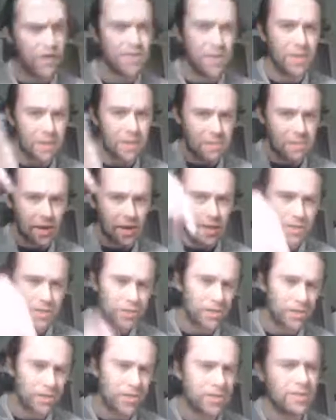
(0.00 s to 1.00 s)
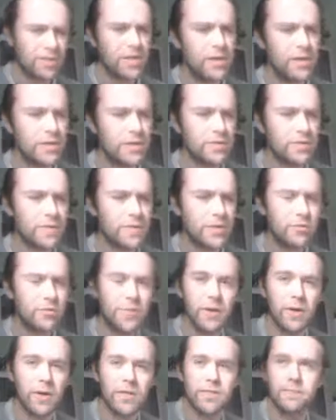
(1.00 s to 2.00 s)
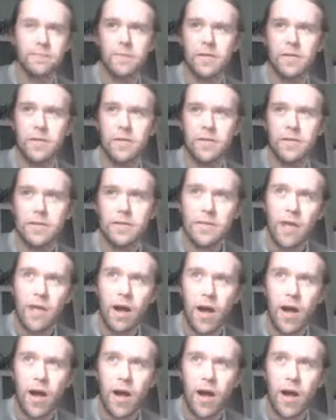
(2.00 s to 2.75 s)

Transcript: find an email address to the London Metropolitan Police.